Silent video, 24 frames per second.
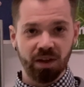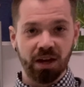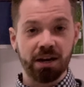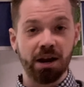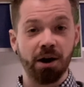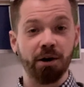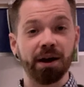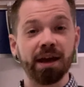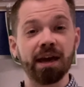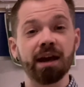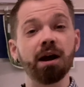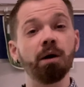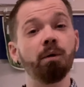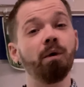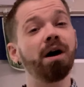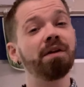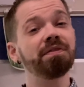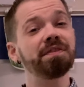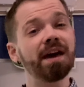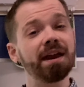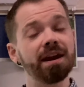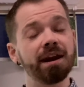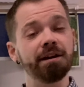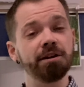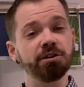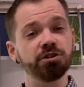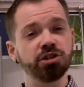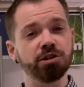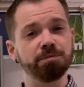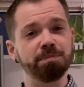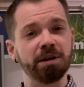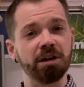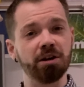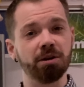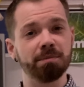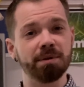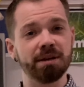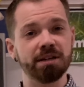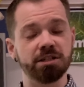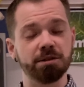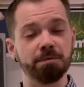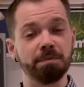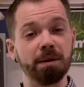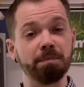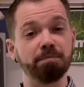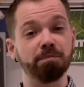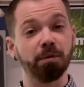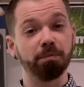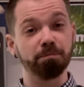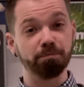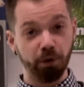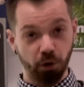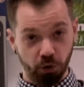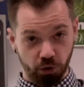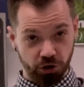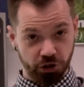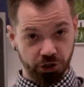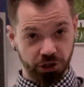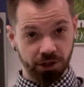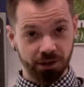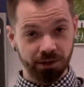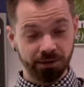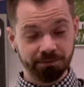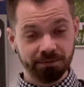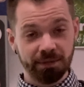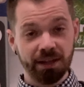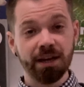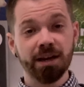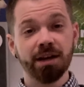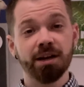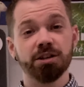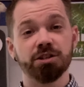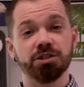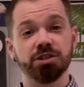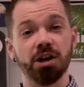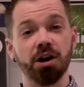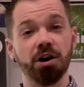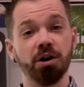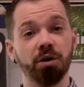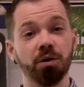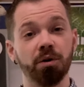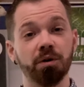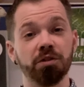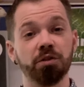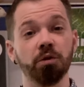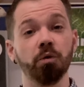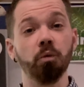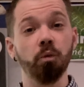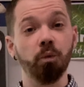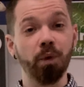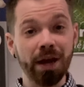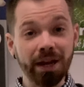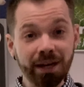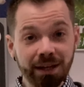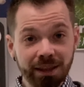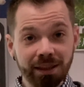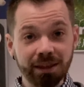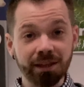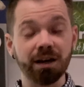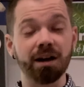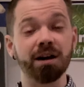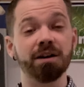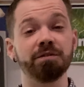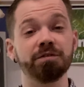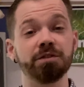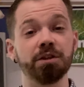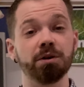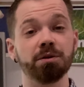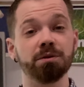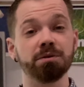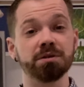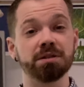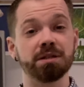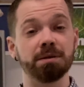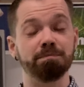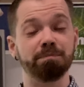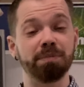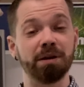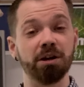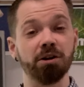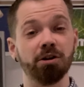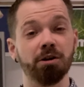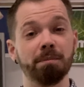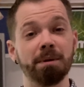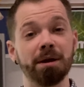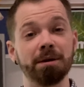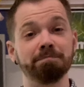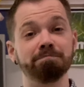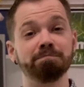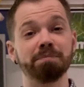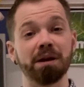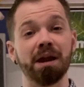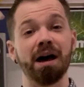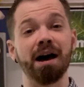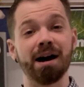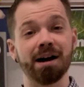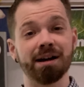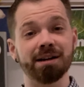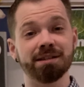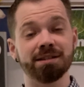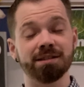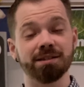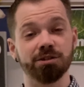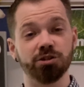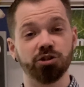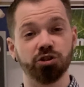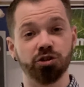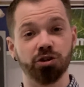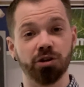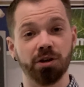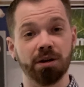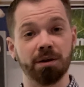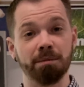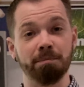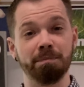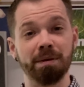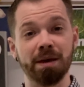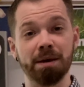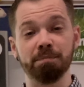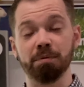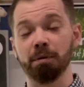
Now again, I want that energy pyramid to be proportional, so the width of those pyramid blocks should be